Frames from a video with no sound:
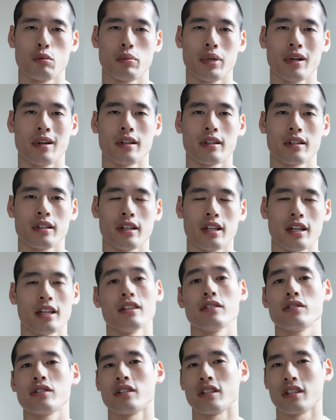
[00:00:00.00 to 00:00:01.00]
but it
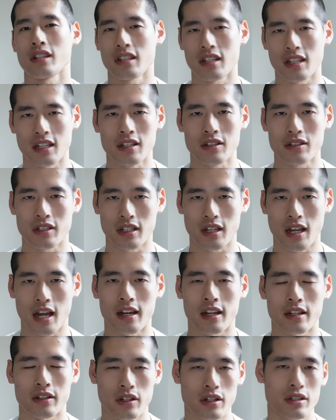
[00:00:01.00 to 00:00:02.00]
isn't easy,
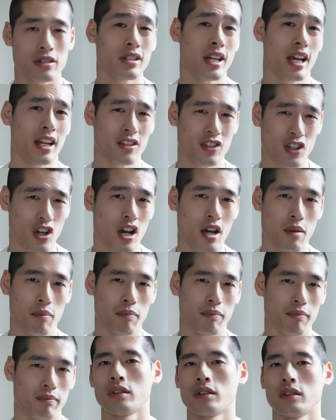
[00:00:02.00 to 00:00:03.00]
and it does take time.
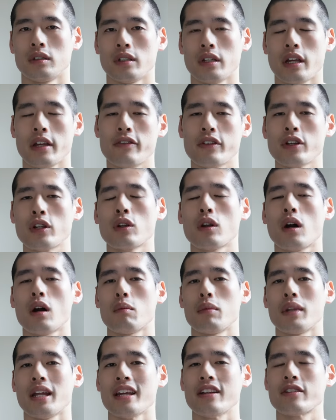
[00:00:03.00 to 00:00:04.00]
If you glow
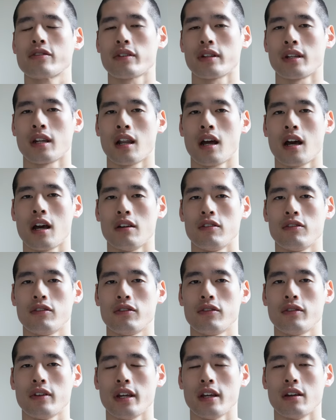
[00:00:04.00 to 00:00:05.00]
up later in
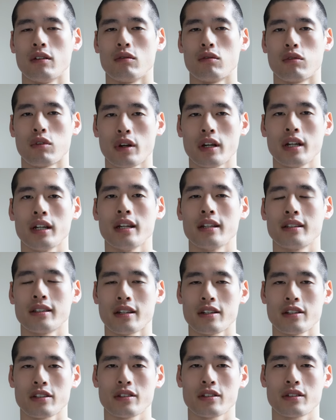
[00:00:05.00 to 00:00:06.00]
life, it really
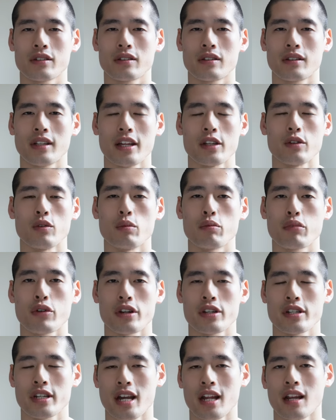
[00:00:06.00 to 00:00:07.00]
does let you
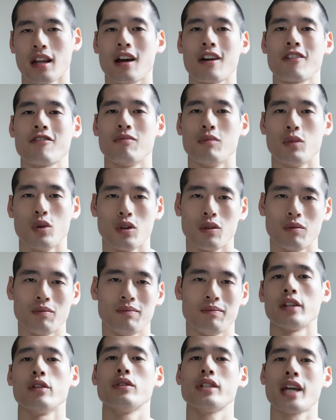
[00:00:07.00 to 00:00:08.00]
appreciate life more,
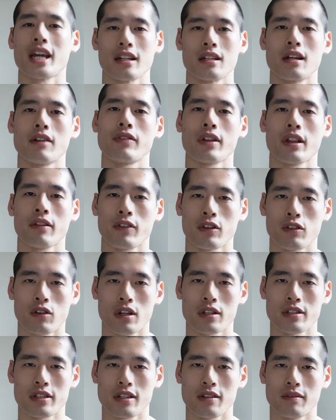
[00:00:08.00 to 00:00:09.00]
and you take nothing for
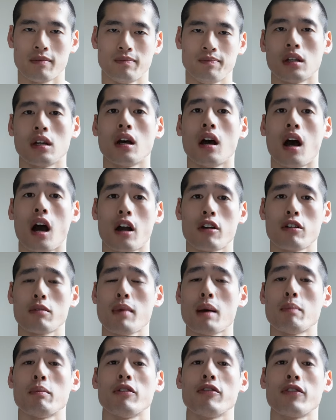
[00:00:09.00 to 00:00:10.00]
granted. I
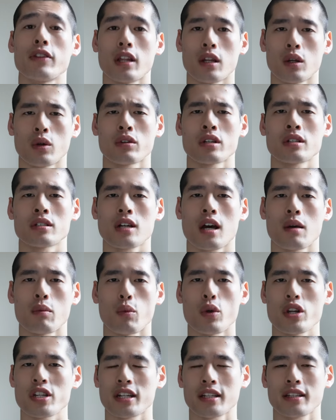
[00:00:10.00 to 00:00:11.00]
remember for the longest time
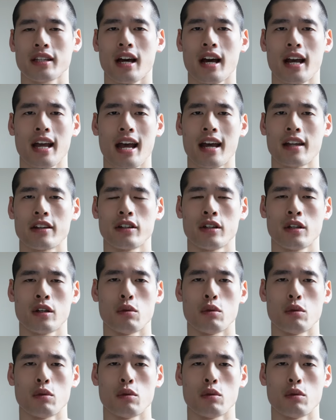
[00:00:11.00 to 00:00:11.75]
wishing that I had